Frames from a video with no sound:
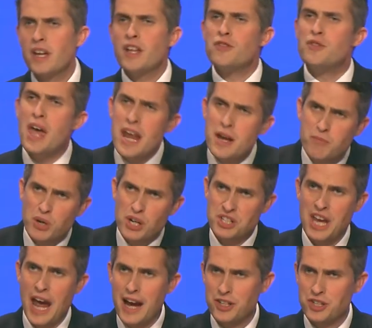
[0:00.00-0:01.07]
They
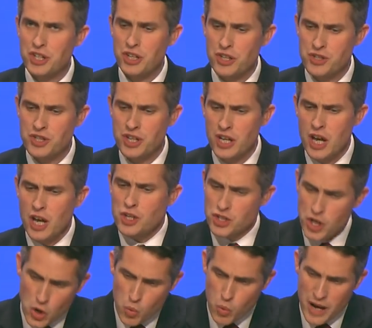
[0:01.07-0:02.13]
protect us,
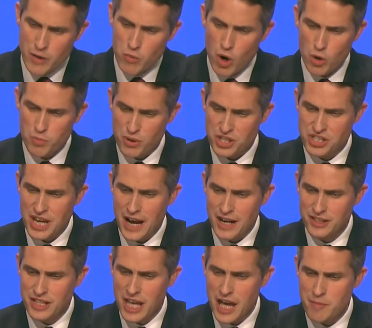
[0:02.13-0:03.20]
so we will
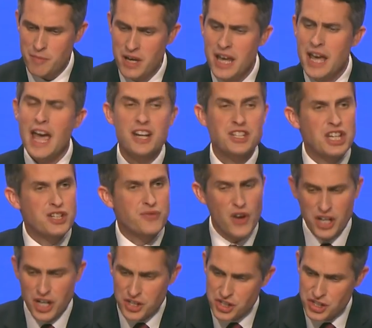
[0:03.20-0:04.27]
protect them. It is the
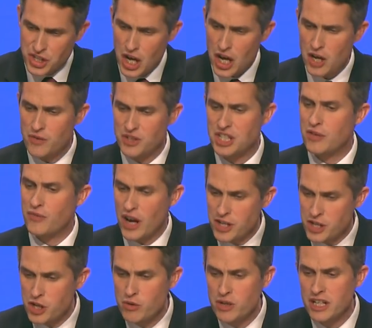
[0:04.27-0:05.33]
Conservative and
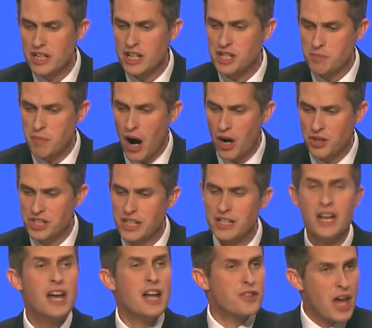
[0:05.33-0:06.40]
Unionist Party
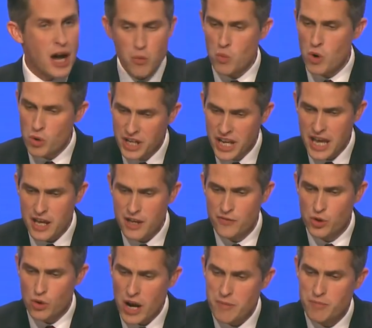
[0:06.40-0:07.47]
that will give
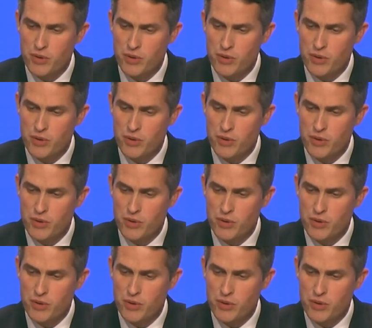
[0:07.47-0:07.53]
Great